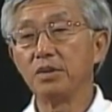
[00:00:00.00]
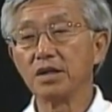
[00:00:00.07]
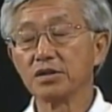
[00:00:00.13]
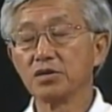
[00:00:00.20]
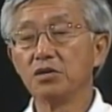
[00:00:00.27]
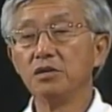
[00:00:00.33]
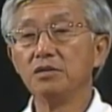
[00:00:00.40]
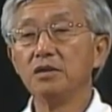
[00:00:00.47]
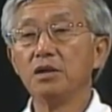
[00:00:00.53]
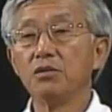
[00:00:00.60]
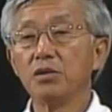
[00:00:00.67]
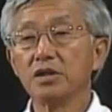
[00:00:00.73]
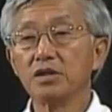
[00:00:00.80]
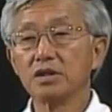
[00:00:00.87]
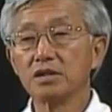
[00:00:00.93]
puzzle,
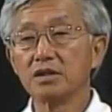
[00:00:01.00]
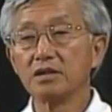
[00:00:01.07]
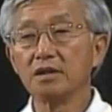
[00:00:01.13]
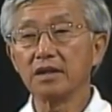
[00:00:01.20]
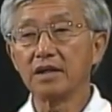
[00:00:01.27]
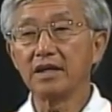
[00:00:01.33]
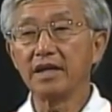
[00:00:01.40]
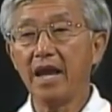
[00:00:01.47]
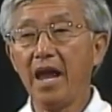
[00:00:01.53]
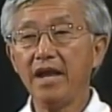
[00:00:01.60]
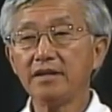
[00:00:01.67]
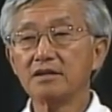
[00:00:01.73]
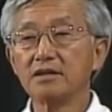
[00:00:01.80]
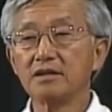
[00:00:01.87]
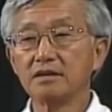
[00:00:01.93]
which is the
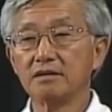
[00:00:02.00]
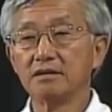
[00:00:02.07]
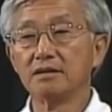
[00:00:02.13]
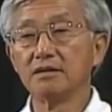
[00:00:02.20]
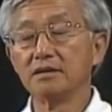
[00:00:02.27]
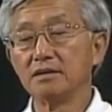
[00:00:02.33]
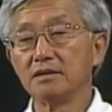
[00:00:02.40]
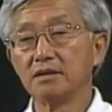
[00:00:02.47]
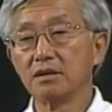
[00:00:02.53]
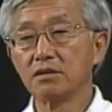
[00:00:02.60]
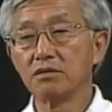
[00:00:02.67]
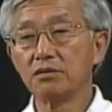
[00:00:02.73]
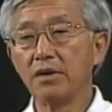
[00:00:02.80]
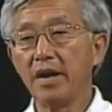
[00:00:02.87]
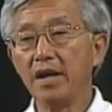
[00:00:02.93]
get,
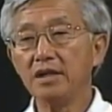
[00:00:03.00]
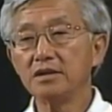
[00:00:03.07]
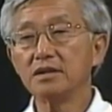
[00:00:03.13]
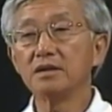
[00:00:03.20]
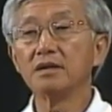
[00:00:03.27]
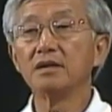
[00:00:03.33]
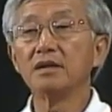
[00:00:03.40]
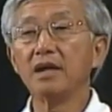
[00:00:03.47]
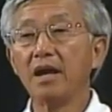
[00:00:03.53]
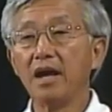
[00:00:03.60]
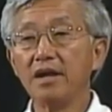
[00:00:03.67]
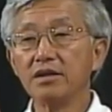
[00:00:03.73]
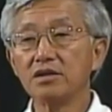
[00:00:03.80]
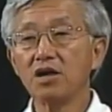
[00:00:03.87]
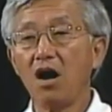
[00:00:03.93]
grade,
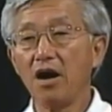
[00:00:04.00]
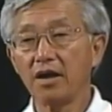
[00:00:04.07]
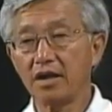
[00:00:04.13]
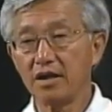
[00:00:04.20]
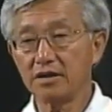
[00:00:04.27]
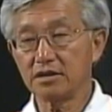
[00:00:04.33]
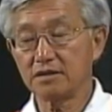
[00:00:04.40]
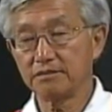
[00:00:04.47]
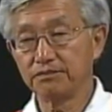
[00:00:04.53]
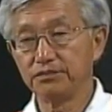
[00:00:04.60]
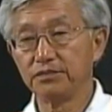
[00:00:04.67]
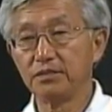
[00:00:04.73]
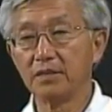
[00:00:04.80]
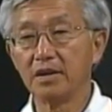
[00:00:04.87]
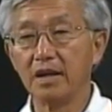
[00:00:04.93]
and targets.
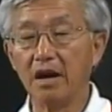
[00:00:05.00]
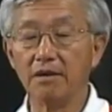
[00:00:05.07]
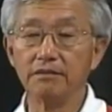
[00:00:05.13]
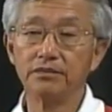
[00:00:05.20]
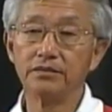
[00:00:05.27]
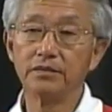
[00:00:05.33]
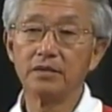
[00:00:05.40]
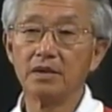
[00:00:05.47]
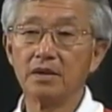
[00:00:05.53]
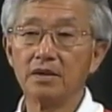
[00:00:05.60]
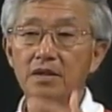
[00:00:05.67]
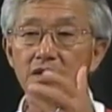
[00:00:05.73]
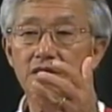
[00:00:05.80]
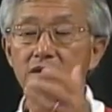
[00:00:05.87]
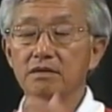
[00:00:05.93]
Now,
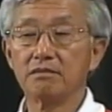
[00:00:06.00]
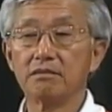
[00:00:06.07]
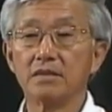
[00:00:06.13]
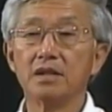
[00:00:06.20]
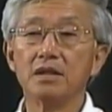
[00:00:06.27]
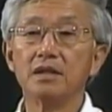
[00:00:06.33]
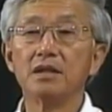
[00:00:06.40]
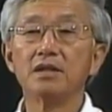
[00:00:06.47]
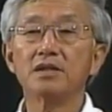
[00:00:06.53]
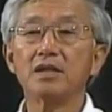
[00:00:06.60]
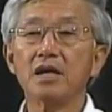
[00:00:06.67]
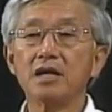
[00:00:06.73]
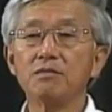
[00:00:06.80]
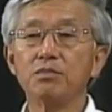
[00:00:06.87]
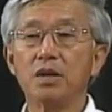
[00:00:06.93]
this is
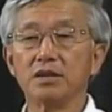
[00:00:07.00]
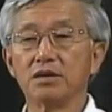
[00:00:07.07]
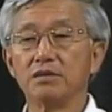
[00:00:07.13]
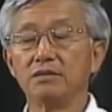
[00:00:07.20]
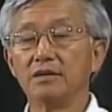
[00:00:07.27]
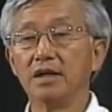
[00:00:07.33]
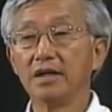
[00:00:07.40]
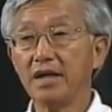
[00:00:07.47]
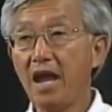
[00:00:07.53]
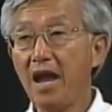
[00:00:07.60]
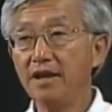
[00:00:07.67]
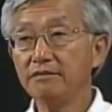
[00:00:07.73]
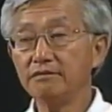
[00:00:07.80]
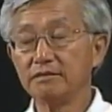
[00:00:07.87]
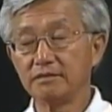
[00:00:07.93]
second puzzle.
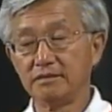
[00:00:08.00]
Again,